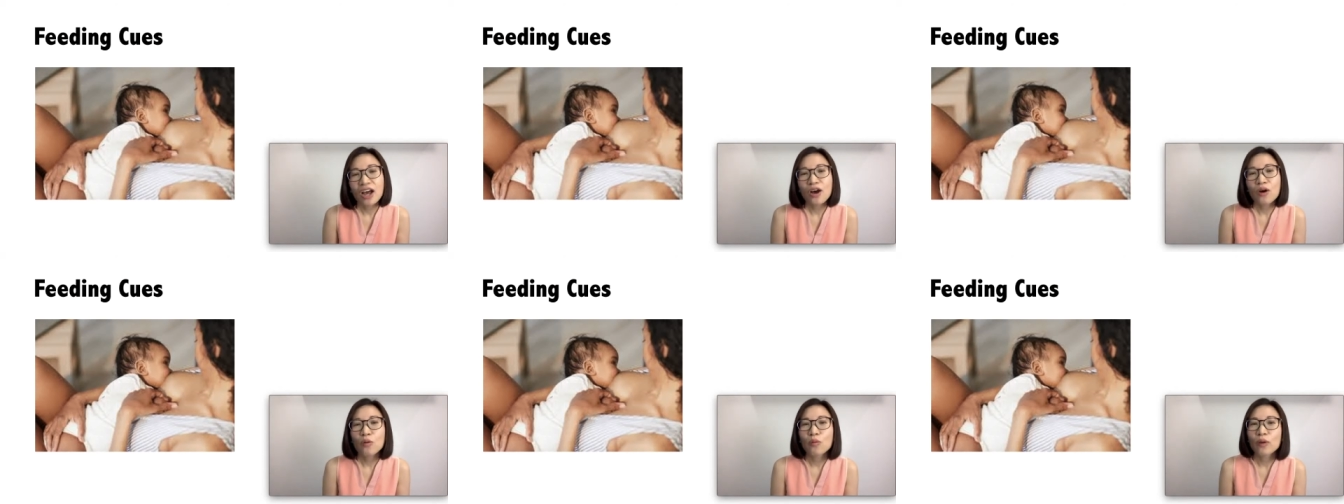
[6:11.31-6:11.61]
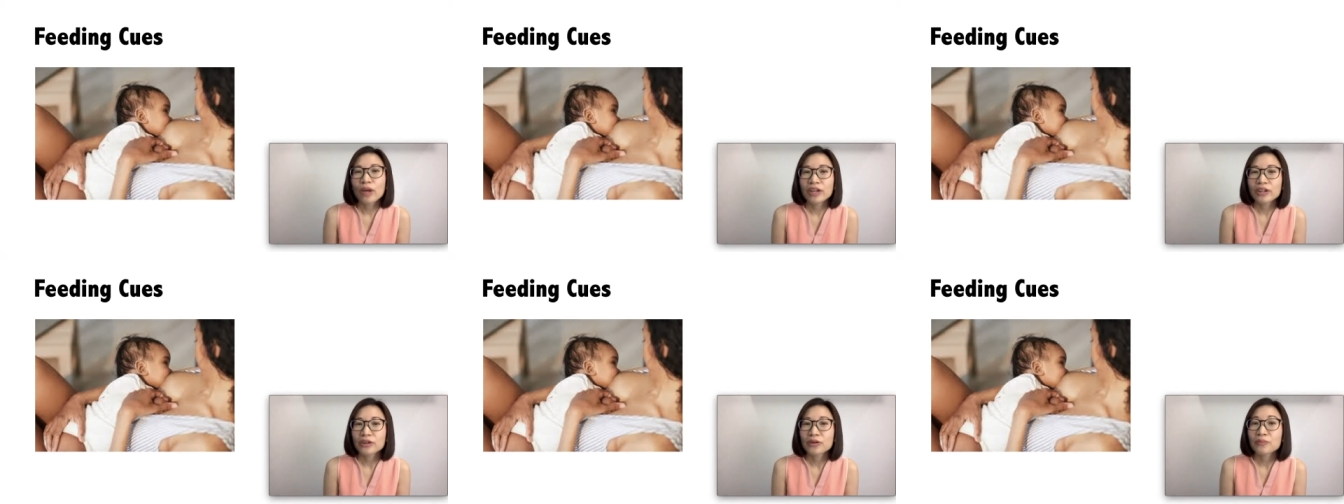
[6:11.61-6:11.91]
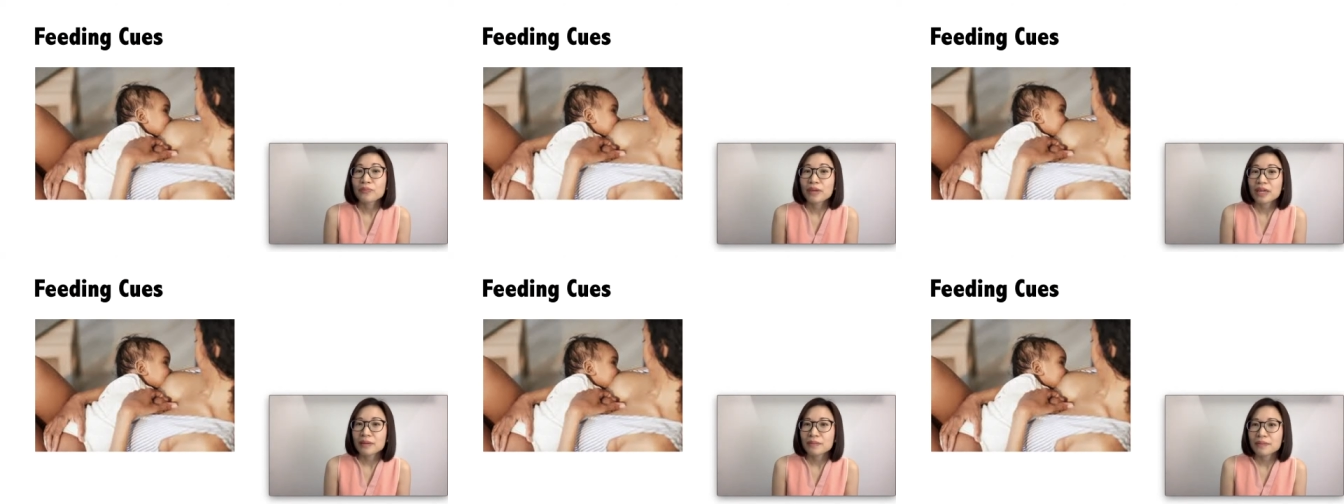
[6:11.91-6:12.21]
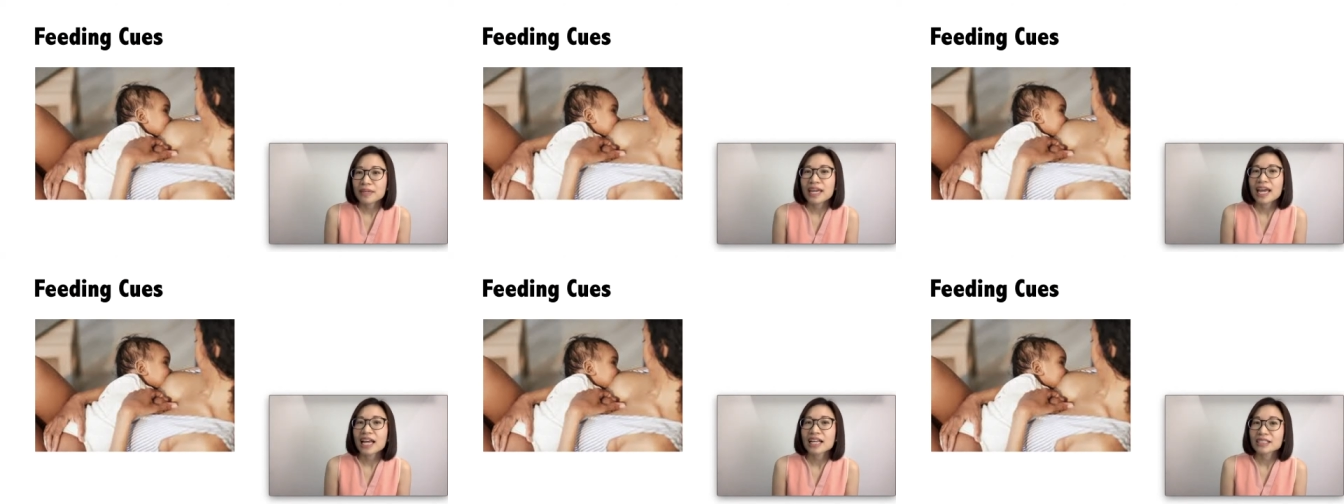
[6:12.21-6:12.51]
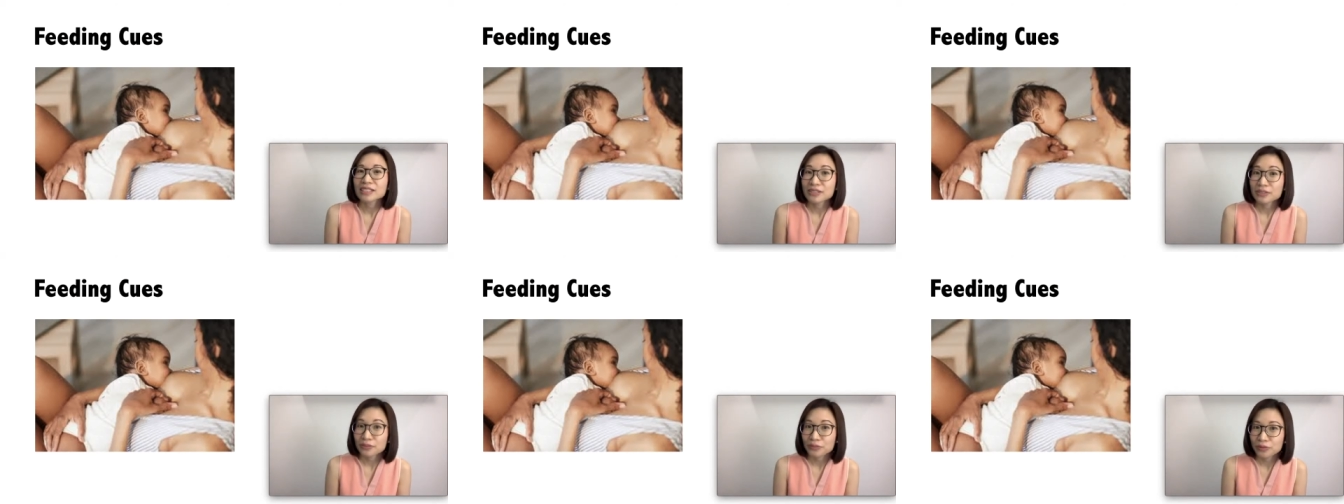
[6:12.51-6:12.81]
when your baby
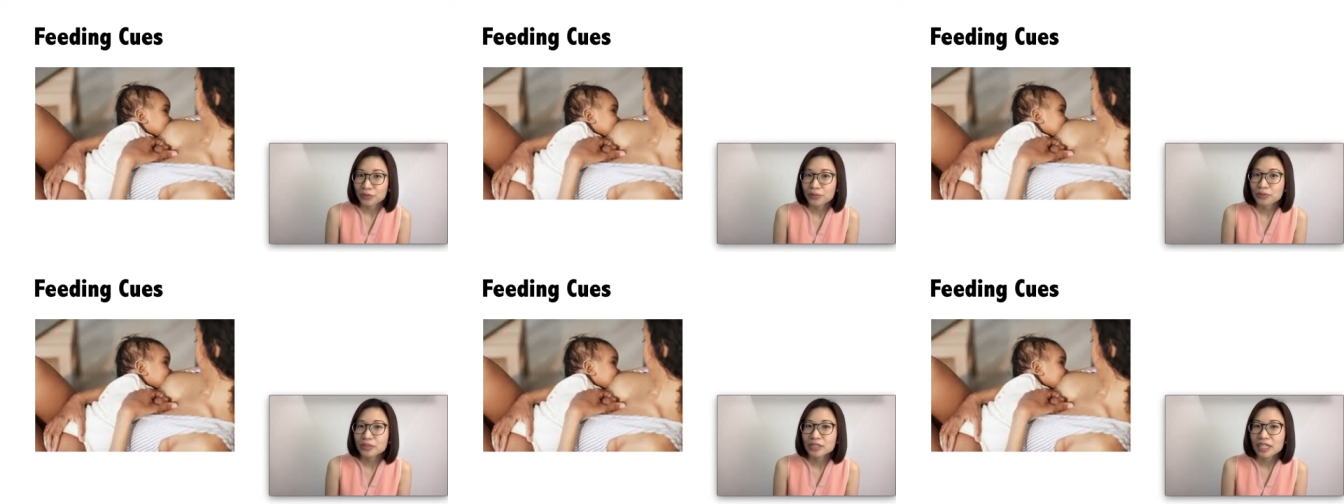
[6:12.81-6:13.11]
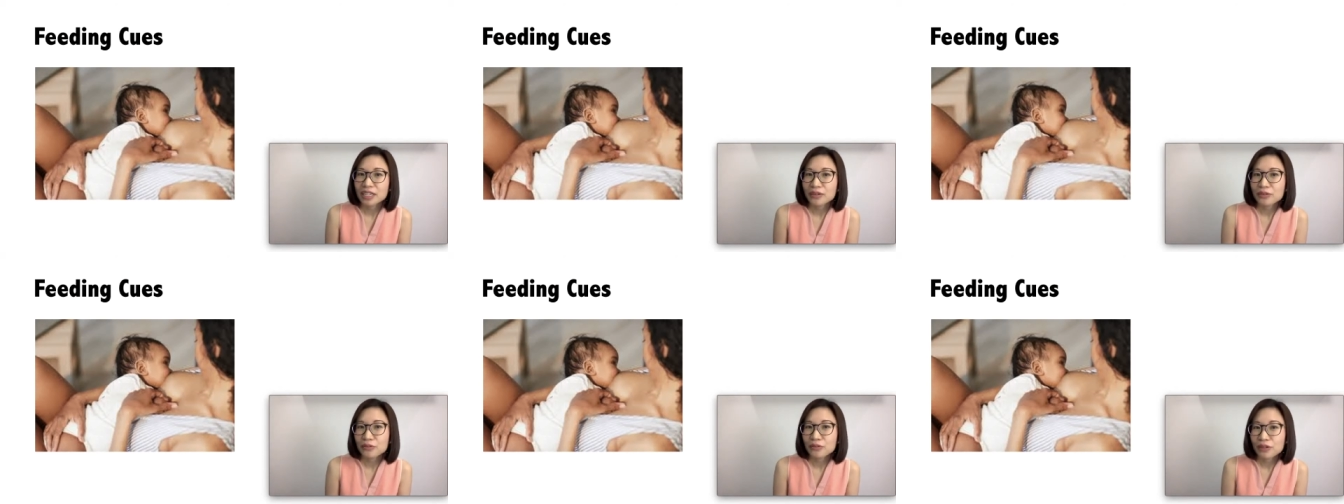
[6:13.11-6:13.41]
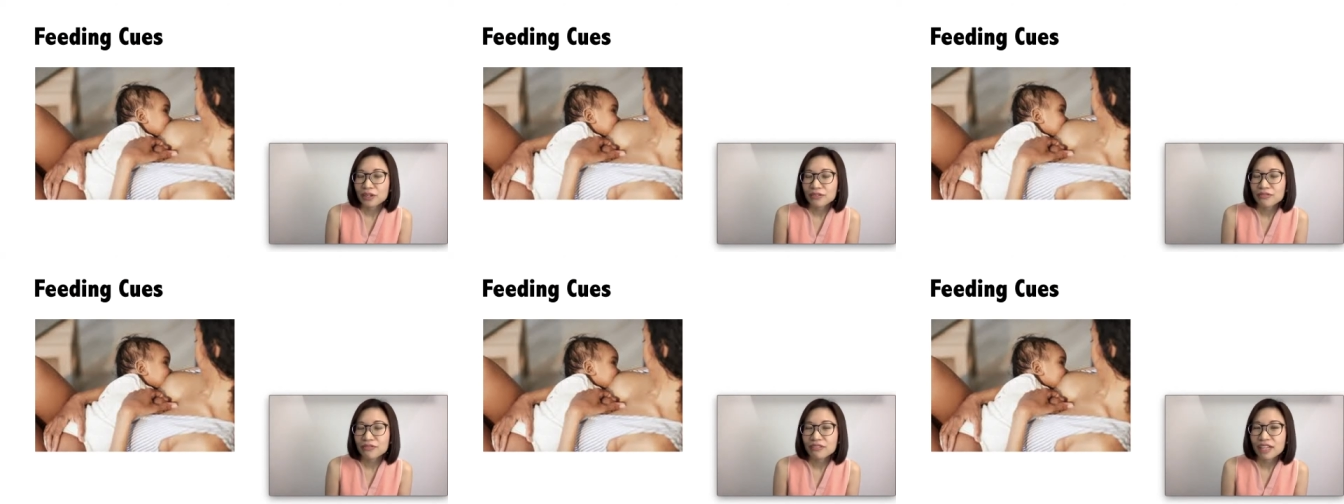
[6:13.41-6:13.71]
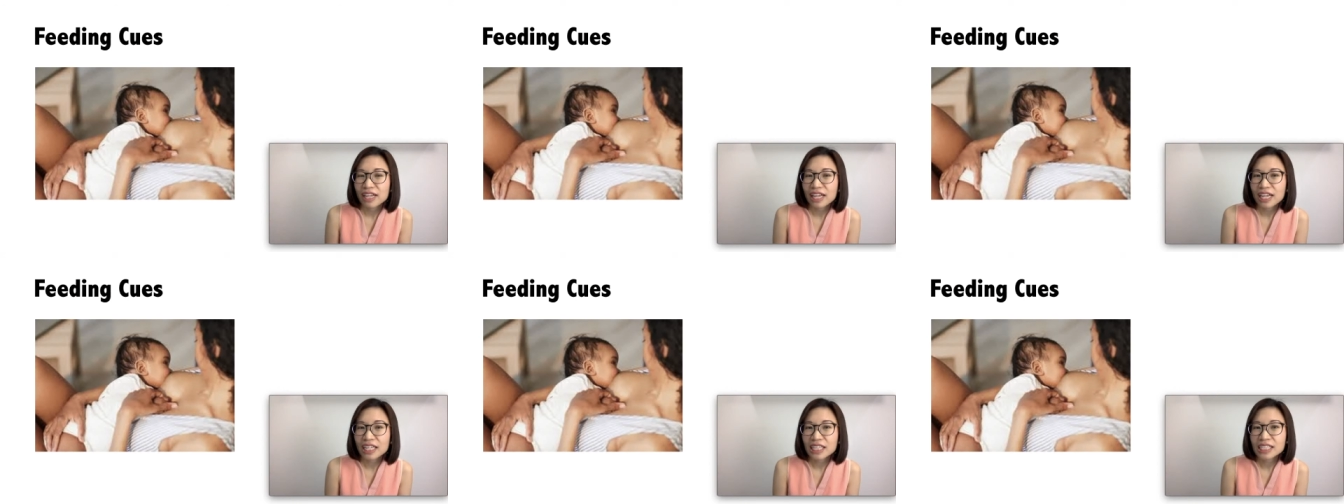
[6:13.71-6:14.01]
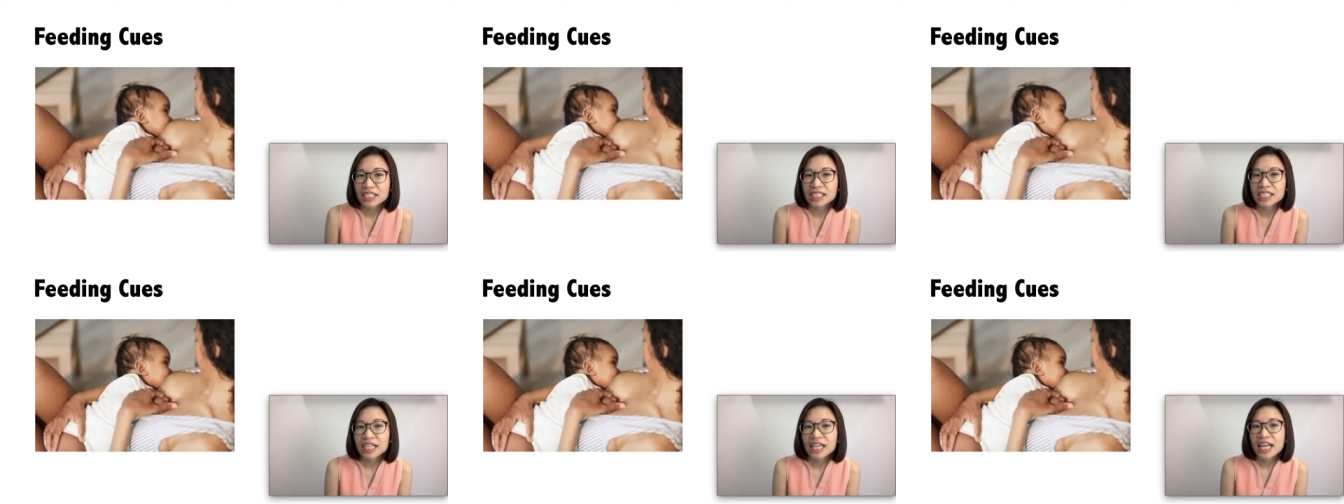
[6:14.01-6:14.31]
has the rooting
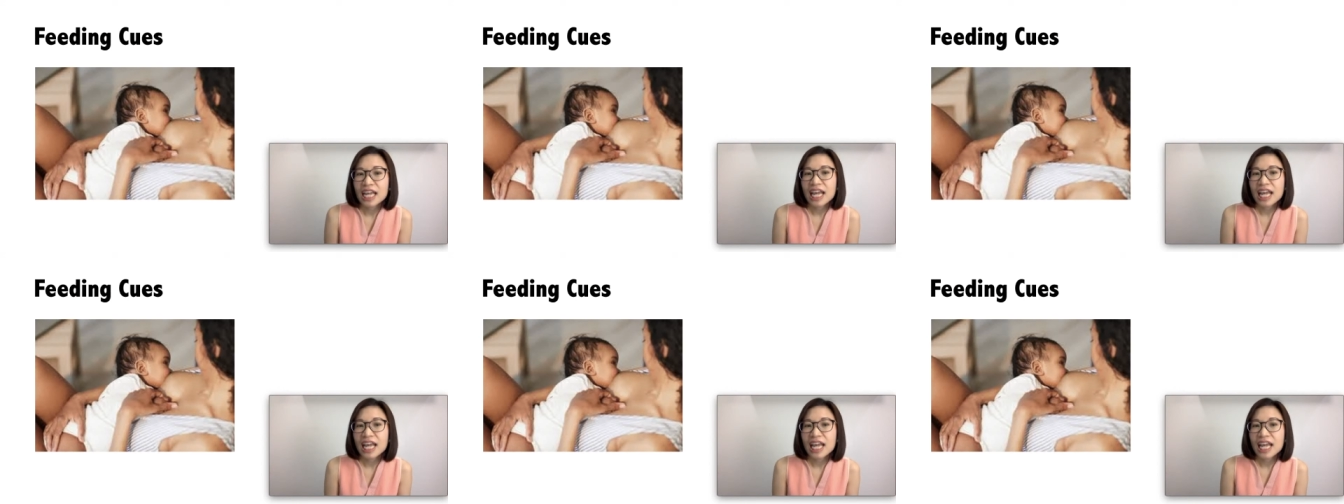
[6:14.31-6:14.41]
reflex.